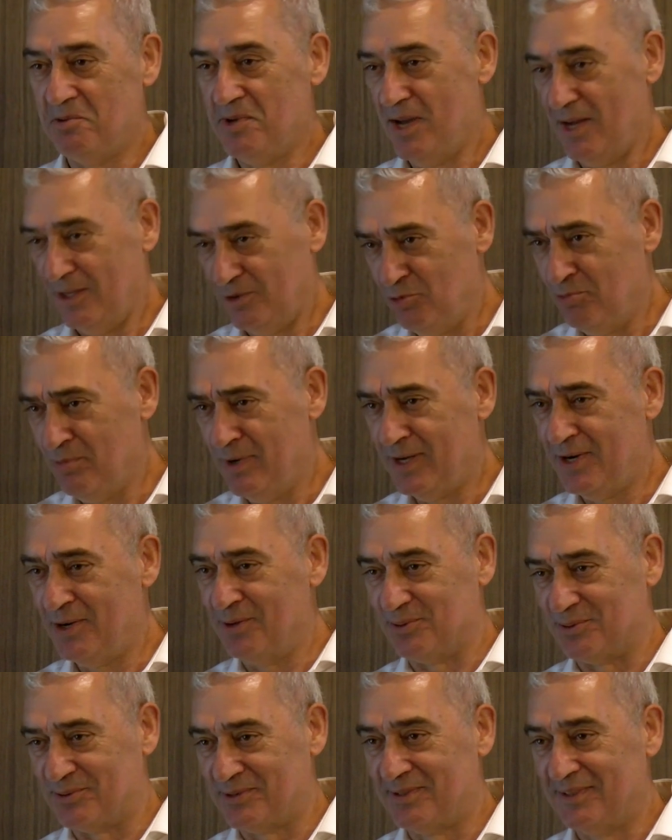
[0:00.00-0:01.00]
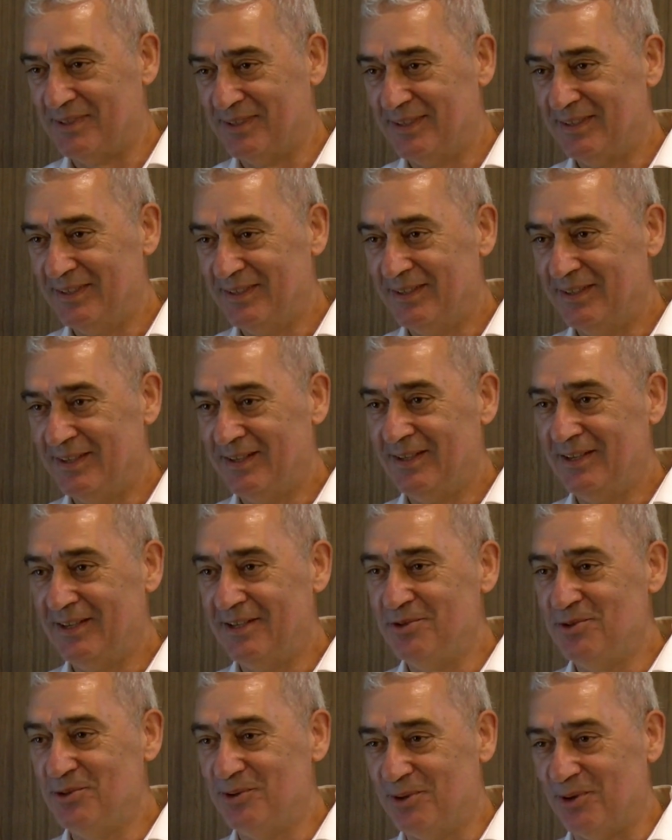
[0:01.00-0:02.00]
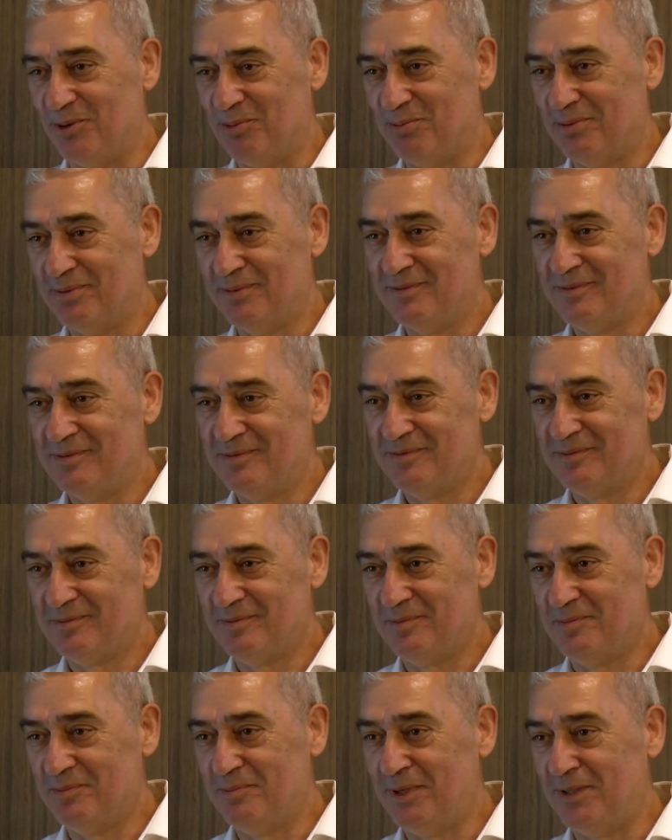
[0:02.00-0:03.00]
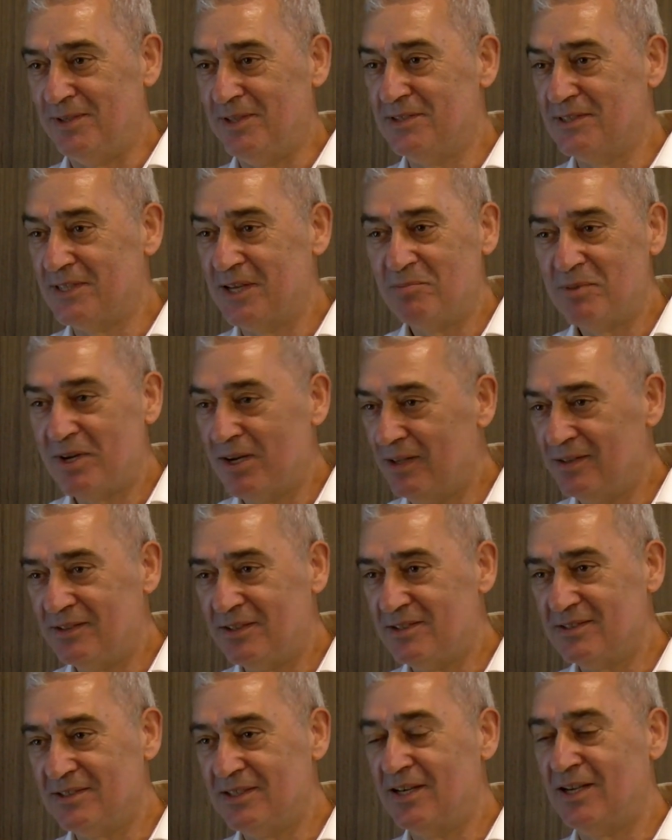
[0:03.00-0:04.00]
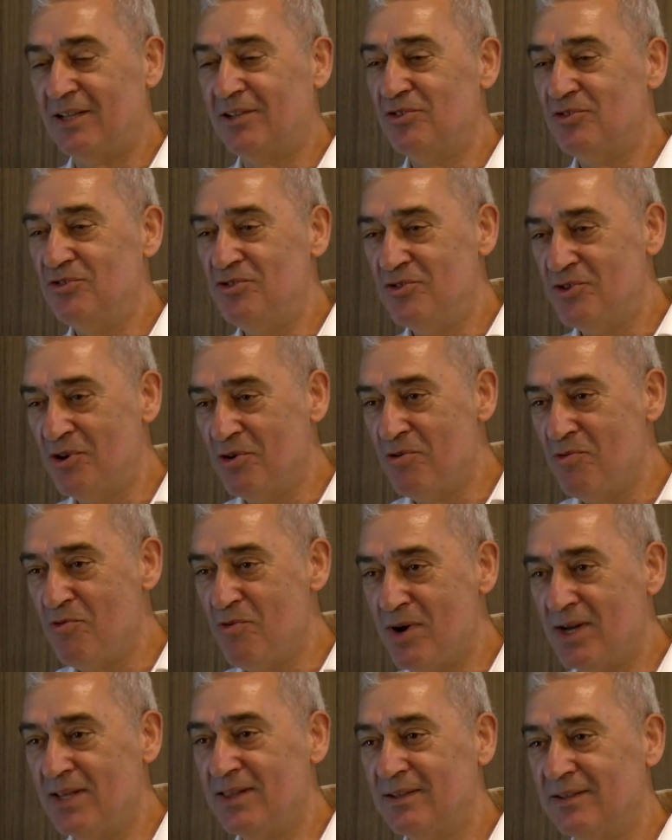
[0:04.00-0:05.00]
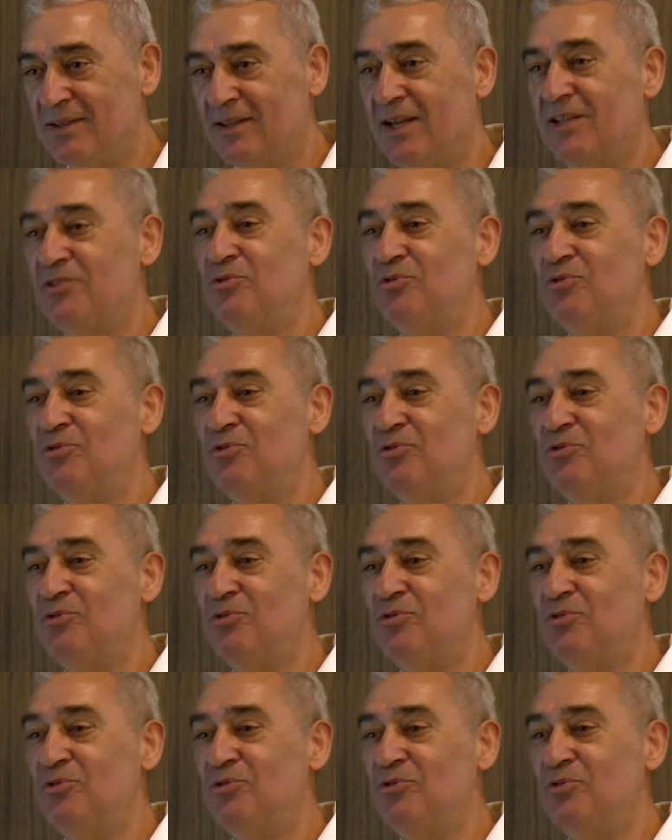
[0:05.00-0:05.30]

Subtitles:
We are numerous in Europe, but in some countries there are no one